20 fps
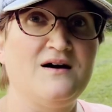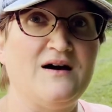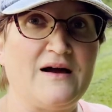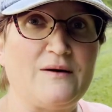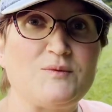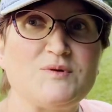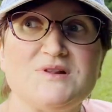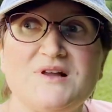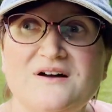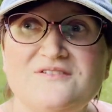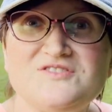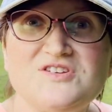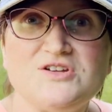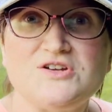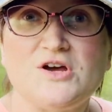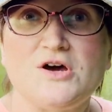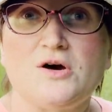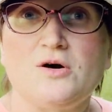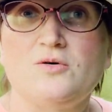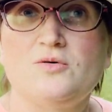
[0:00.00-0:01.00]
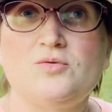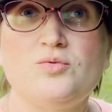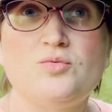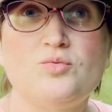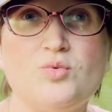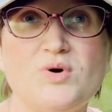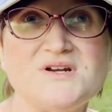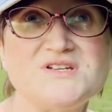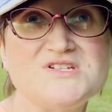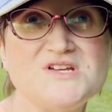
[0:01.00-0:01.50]
I would love to know.
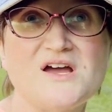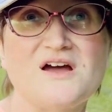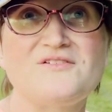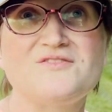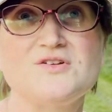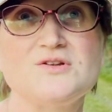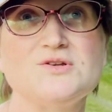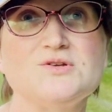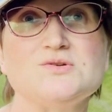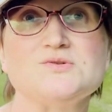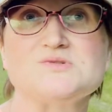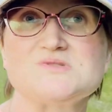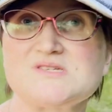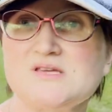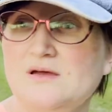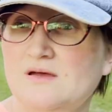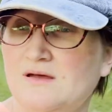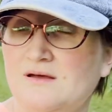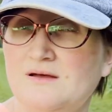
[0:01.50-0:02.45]
What do you have to lose?